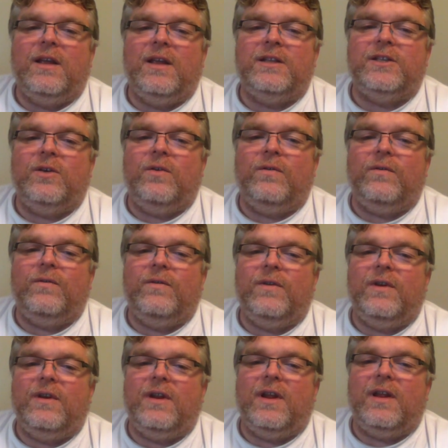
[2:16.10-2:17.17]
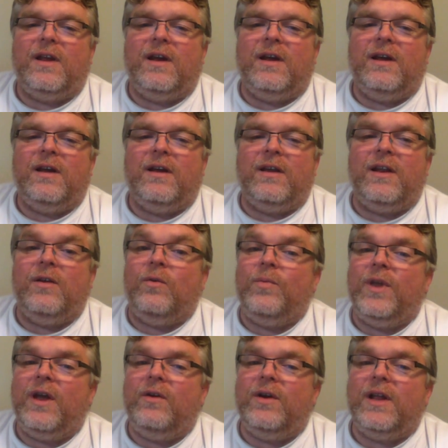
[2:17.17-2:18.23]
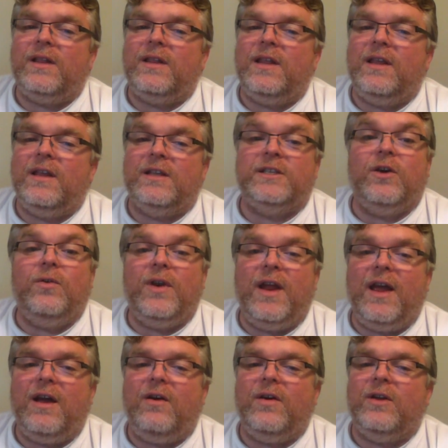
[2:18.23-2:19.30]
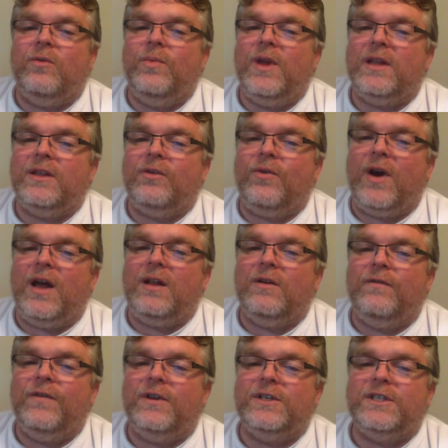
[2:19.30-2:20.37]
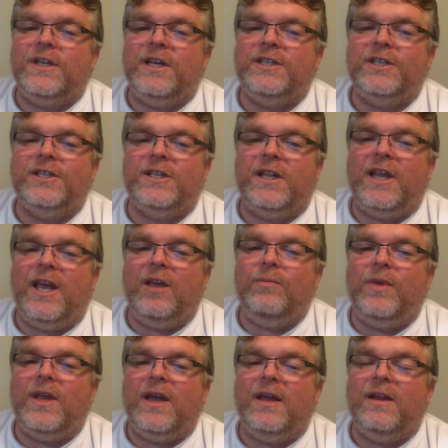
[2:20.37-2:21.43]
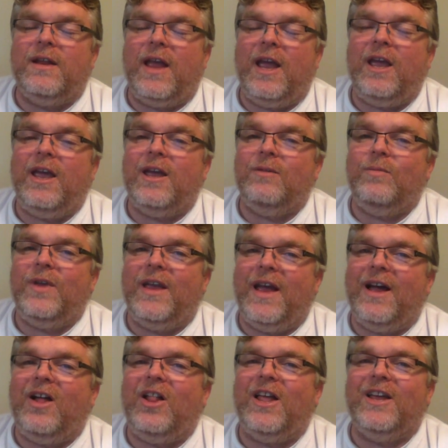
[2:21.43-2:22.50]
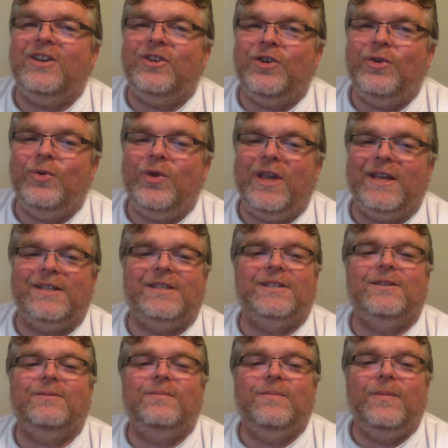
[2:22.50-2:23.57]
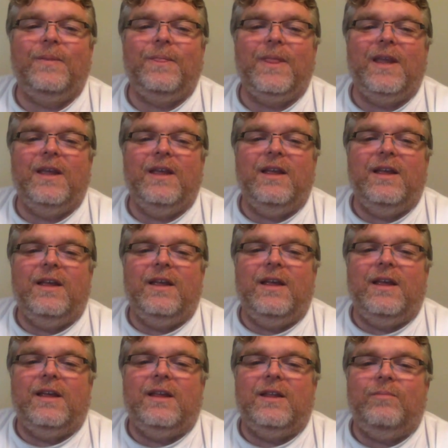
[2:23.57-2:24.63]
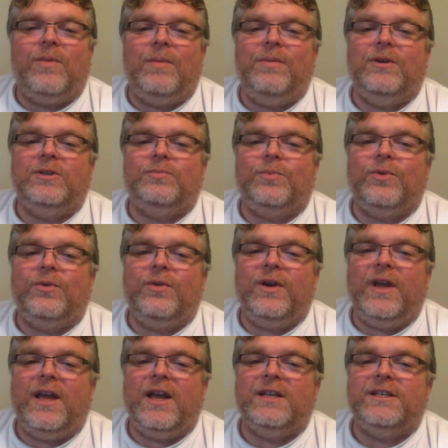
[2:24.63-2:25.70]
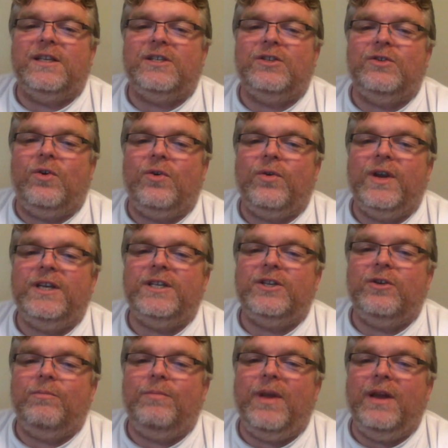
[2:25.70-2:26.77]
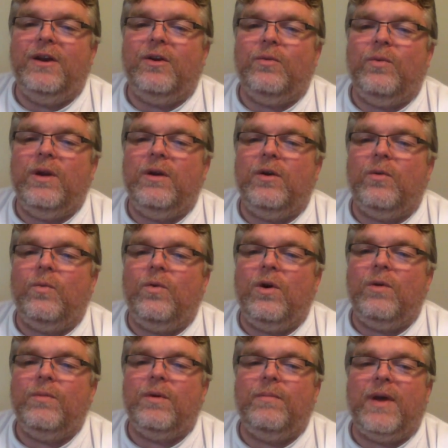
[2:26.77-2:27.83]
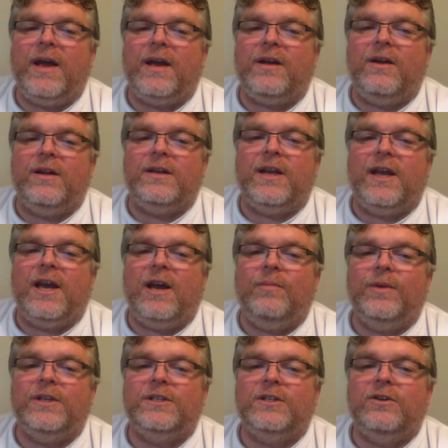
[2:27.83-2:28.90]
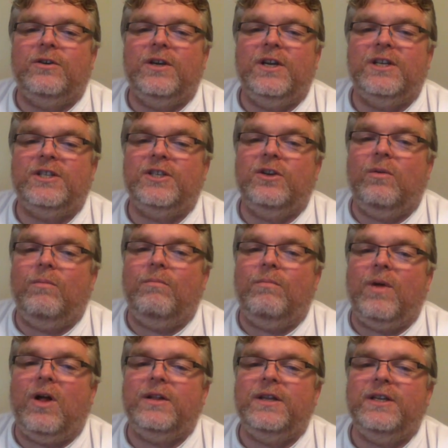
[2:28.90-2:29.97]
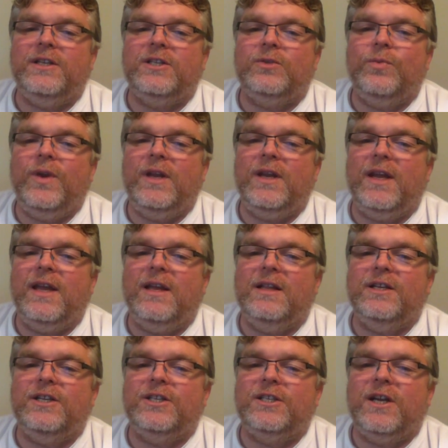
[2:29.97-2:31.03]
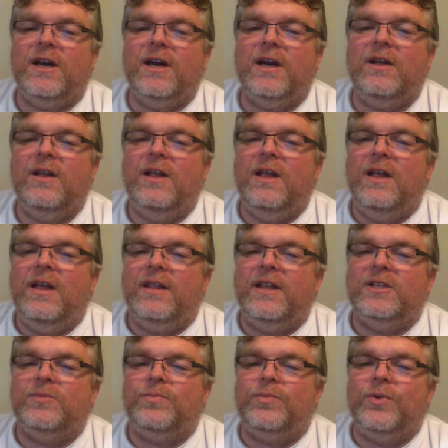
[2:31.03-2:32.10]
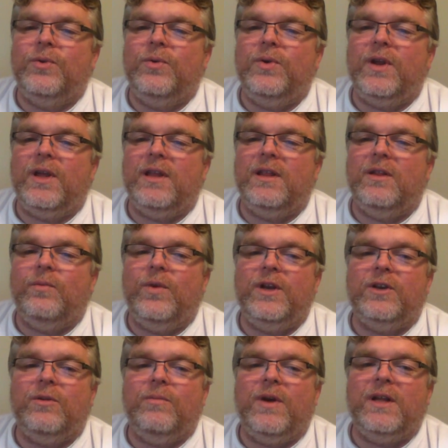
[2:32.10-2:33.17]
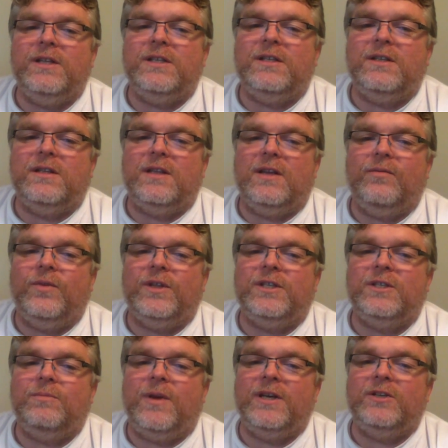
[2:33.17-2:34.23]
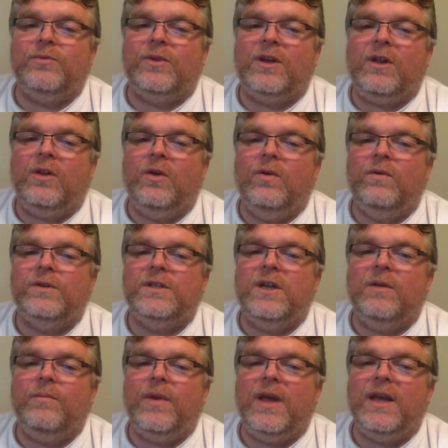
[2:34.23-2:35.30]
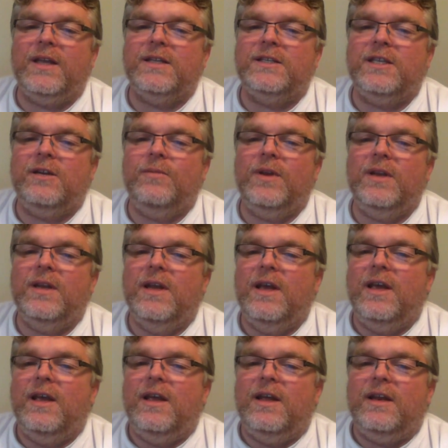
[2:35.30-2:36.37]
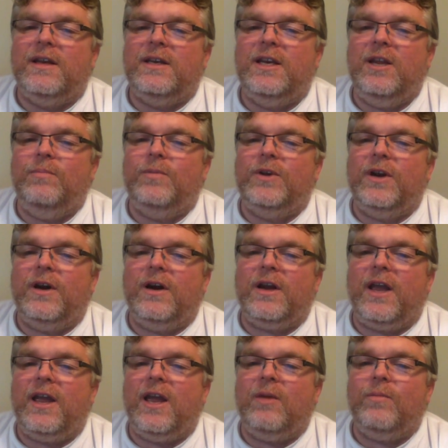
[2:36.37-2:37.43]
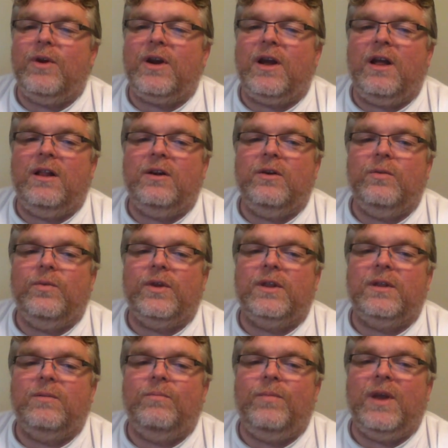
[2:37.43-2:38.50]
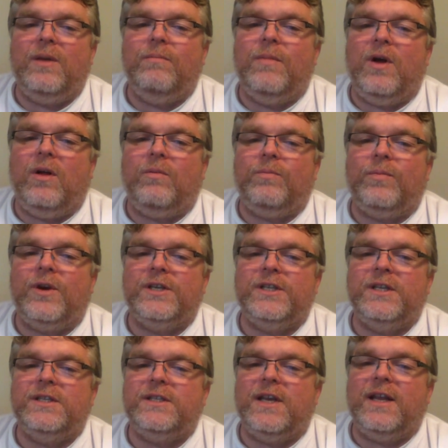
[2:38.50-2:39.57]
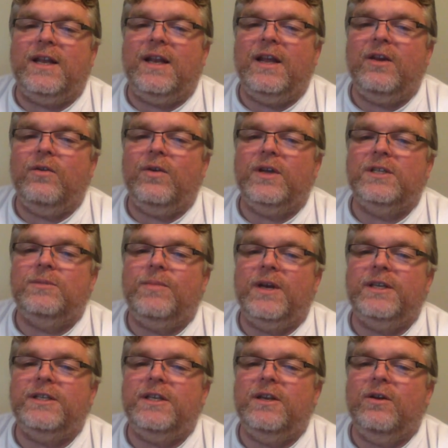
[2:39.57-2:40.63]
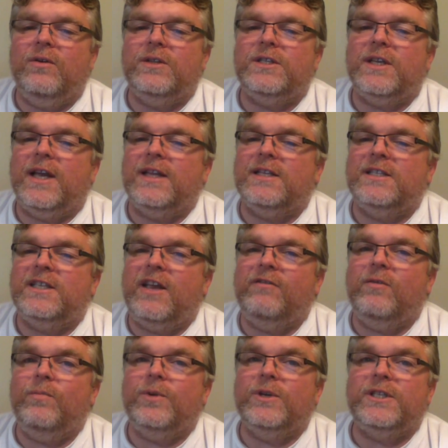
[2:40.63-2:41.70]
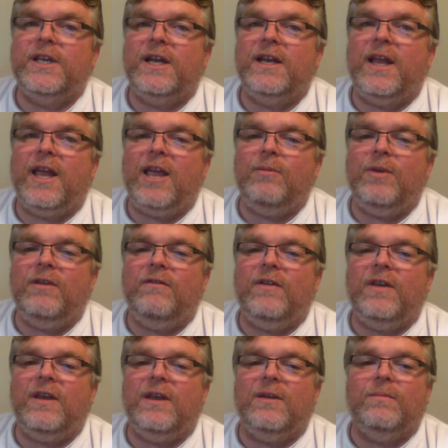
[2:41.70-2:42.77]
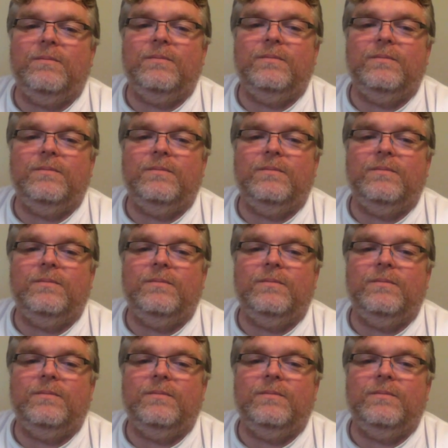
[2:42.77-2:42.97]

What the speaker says: It's out now, and it'll be at the Growler fill stations at the ANBL in 2 weeks. Pumphouse Brewery has its Nor'easter Beater Winter Warmer back on tap. It's a traditional malty sweet English style that's brewed in the winter months, that's spiced with cloves, nutmeg, and cinnamon. Deep dark amber color with big malt presence and lingering spicy notes, and 7% ABV.